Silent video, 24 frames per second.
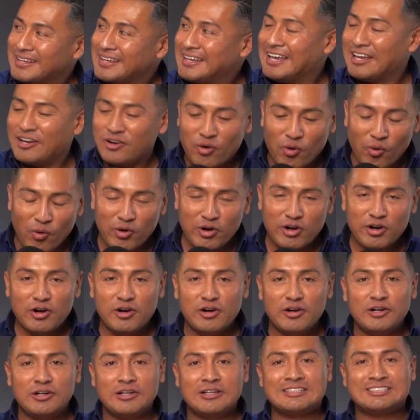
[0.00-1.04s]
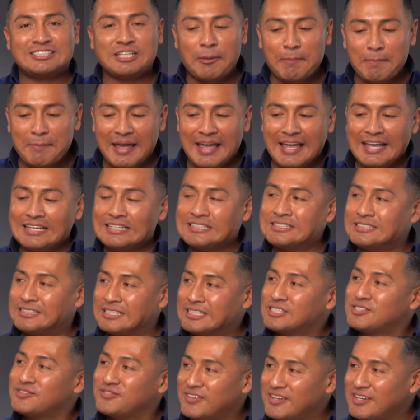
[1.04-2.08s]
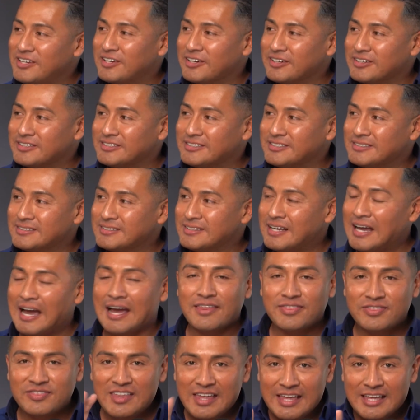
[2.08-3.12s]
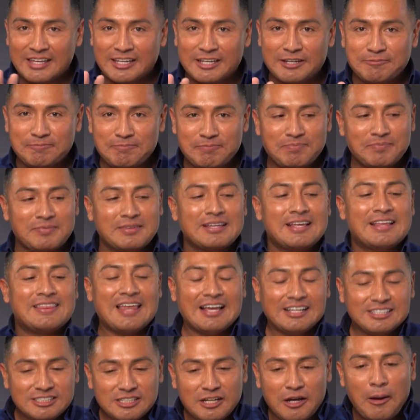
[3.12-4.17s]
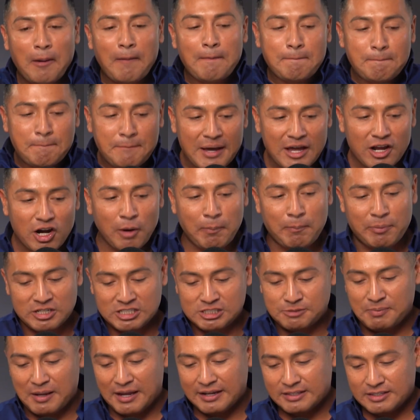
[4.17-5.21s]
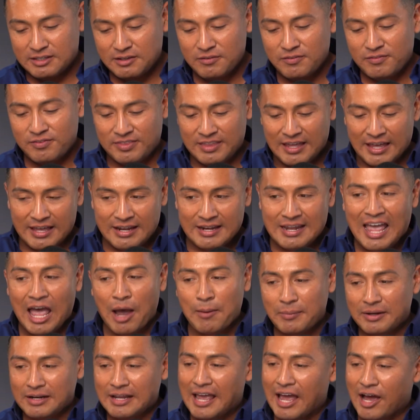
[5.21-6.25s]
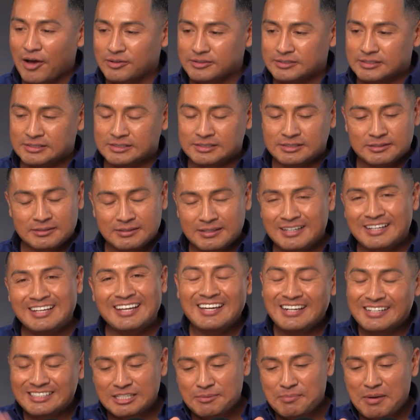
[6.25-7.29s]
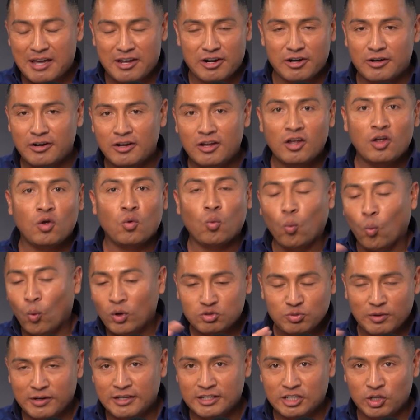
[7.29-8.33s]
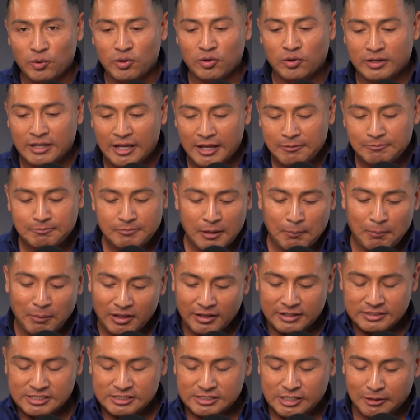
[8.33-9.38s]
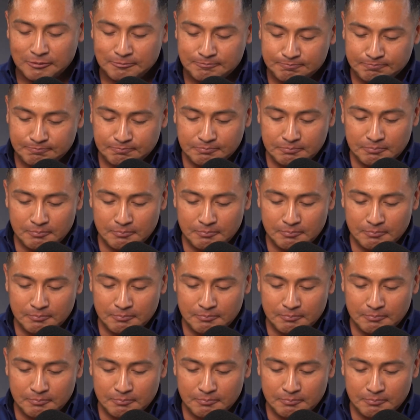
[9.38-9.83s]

in order to make six figures i think that's a better perspective than how many houses it doesn't matter which way you do it okay but look check this out